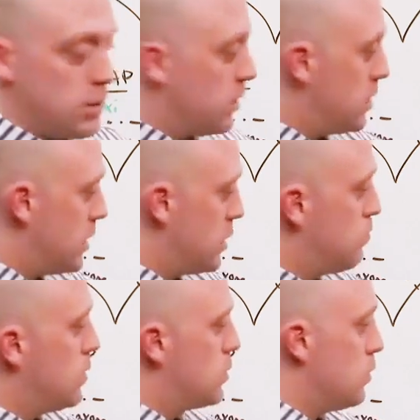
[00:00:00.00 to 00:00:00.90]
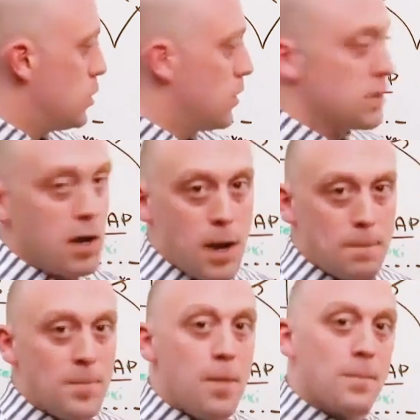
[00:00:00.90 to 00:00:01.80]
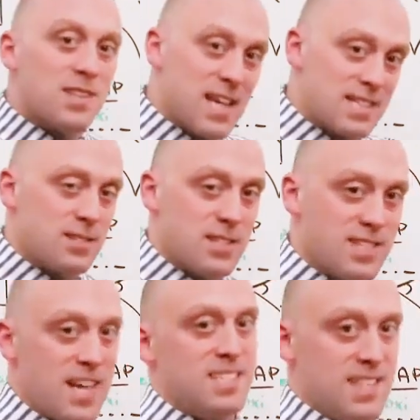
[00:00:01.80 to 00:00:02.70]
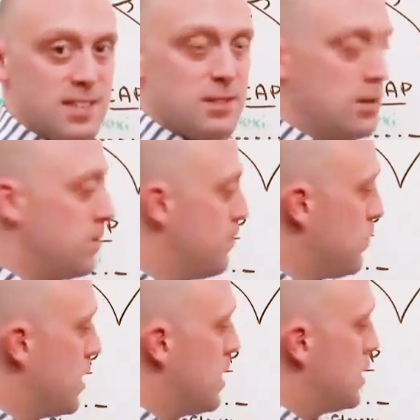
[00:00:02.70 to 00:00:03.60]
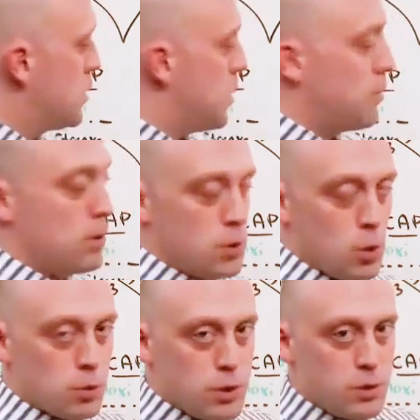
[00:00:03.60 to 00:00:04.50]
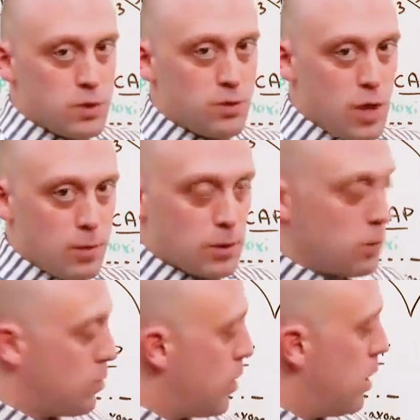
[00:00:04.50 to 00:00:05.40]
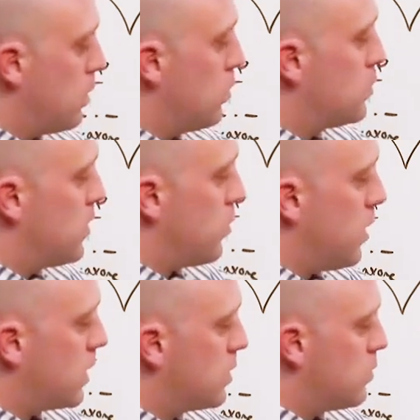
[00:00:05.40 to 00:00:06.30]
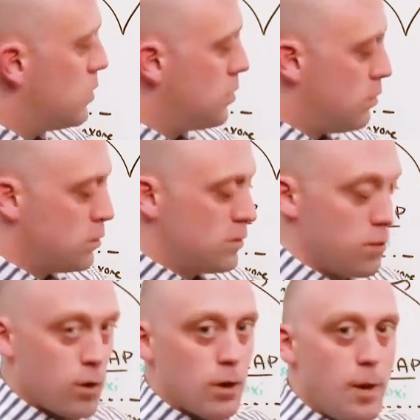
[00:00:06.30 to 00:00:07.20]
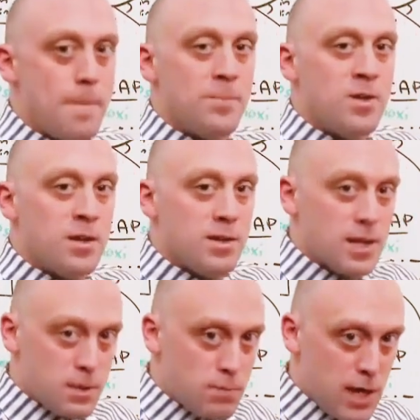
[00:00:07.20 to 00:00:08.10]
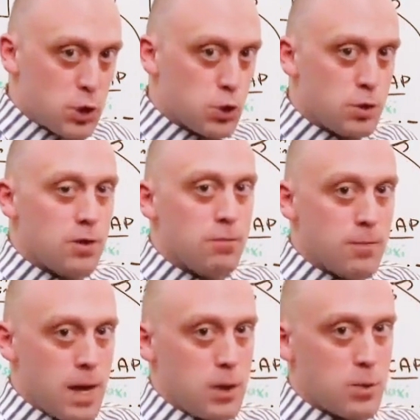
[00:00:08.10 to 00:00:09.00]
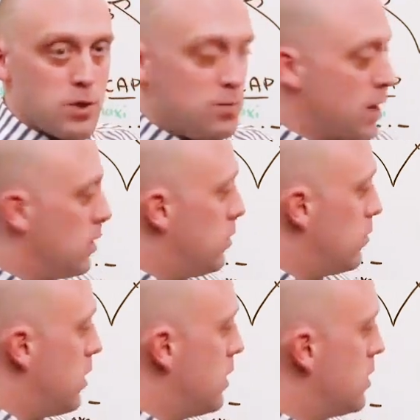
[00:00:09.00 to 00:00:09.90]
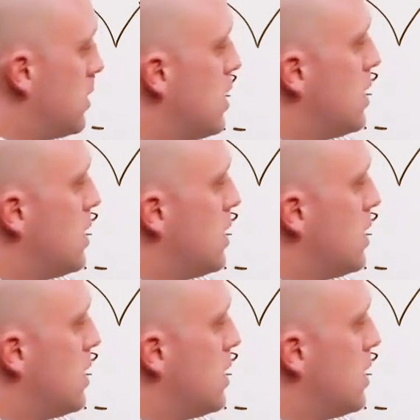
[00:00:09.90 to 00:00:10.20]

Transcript: You're going to see this misused all the time, but that's the test answer. Cipro is only used for ambulatory pyelo. Ceftriaxone is used for inpatient management of pyelonephritis.